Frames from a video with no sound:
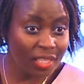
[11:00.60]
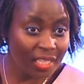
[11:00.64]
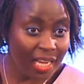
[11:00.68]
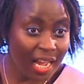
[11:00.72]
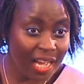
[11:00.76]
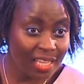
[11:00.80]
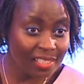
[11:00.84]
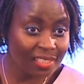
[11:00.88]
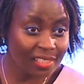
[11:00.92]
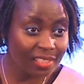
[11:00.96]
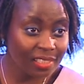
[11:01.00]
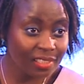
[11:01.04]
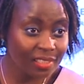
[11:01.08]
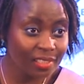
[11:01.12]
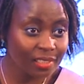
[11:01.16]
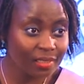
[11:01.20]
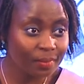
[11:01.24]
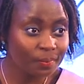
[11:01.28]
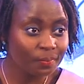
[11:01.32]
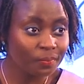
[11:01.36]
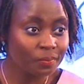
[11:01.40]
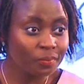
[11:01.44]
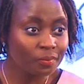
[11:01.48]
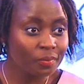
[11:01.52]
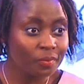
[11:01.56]
the hazard,
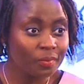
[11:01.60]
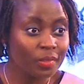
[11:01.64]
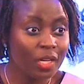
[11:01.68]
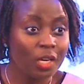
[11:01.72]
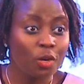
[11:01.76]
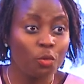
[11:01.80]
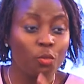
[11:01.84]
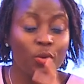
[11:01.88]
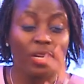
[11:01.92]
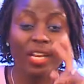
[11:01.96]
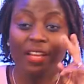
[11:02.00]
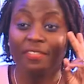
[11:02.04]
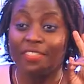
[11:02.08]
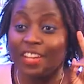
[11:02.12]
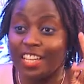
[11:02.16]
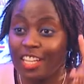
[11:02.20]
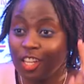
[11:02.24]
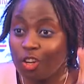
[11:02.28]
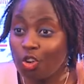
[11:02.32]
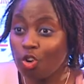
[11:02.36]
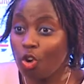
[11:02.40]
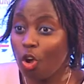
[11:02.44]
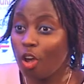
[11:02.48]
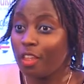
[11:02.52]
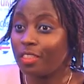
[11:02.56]
we never
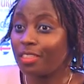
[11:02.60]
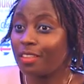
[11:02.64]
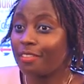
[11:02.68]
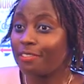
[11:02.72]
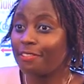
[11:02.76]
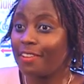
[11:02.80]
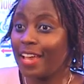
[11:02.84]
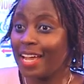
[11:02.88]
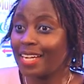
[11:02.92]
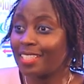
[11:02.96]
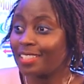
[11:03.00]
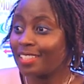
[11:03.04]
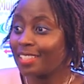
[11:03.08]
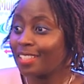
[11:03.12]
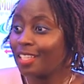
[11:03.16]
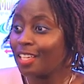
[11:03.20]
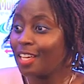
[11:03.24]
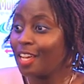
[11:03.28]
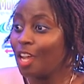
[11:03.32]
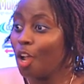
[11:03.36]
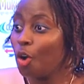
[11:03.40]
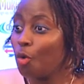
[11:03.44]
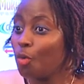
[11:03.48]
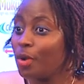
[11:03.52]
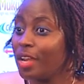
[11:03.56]
ignored the facts,
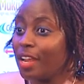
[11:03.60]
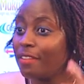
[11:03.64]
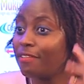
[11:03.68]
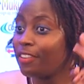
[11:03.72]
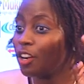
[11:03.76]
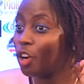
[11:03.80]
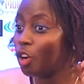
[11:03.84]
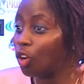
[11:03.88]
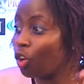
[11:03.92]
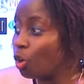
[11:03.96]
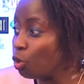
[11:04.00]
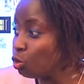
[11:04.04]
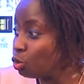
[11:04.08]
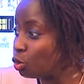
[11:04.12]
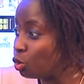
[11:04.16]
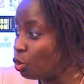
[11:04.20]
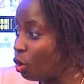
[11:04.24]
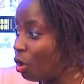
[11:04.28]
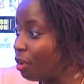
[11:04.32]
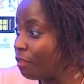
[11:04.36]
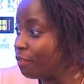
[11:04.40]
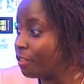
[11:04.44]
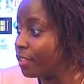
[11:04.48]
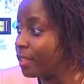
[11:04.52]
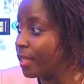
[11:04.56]
we never closed
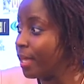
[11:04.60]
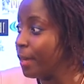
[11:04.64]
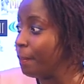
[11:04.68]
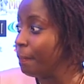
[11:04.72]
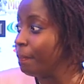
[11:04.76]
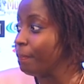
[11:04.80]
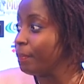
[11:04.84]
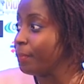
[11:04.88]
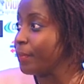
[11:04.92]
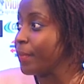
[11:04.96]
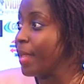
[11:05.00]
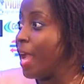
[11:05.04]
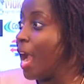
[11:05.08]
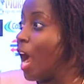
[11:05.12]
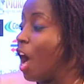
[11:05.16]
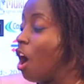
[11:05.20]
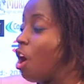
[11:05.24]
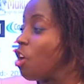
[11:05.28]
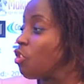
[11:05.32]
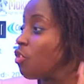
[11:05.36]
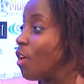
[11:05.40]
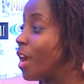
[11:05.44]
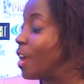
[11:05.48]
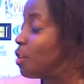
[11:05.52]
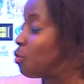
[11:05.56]
over them.
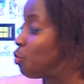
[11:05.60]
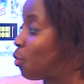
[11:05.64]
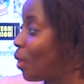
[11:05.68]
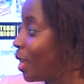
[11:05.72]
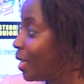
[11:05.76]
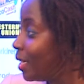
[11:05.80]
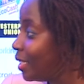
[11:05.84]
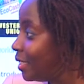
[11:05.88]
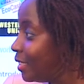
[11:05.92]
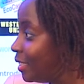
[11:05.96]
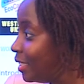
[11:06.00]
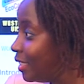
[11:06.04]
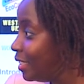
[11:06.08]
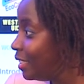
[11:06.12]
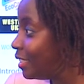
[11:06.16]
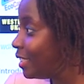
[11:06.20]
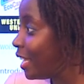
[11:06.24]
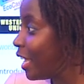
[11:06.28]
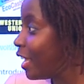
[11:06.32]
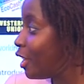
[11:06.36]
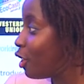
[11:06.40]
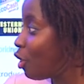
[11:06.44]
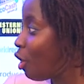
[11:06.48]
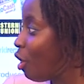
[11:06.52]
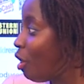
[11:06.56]
Our Rand wallet didn't
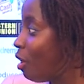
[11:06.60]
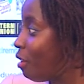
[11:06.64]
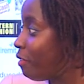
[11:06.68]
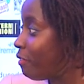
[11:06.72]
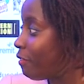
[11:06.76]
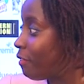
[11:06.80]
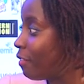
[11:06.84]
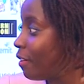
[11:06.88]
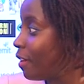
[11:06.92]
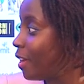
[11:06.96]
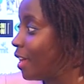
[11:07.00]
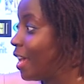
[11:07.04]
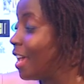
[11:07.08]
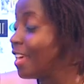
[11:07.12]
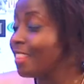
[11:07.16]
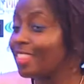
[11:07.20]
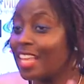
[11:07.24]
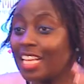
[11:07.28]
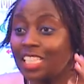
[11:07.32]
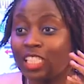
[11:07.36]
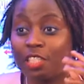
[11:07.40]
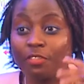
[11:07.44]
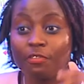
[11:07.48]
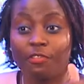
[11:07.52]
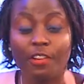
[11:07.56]
take off.
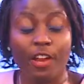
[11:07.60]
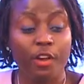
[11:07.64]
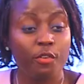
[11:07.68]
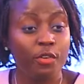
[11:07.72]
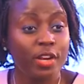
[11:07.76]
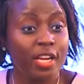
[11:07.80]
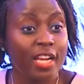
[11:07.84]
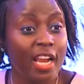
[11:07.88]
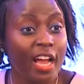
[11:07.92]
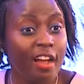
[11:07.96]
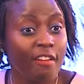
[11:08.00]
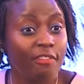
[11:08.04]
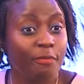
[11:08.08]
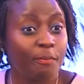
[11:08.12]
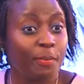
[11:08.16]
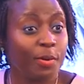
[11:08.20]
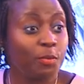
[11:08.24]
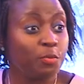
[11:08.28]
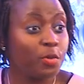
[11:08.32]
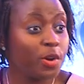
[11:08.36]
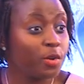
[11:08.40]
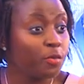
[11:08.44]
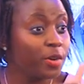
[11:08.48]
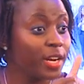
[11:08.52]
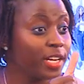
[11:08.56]
That's fair enough,
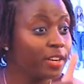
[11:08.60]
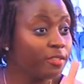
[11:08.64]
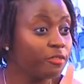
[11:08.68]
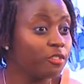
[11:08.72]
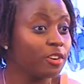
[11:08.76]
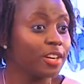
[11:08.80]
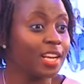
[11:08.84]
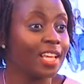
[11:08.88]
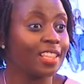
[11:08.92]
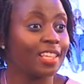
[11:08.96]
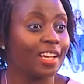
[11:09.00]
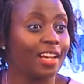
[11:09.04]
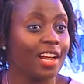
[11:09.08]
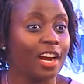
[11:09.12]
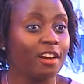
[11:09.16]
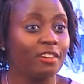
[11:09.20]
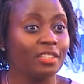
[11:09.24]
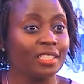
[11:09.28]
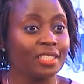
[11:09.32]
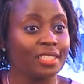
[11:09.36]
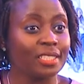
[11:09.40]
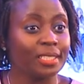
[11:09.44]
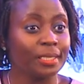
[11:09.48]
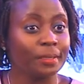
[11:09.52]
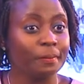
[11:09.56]
but we're ready for another
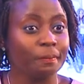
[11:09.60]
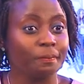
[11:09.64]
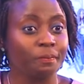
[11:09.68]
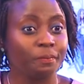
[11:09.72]
currency.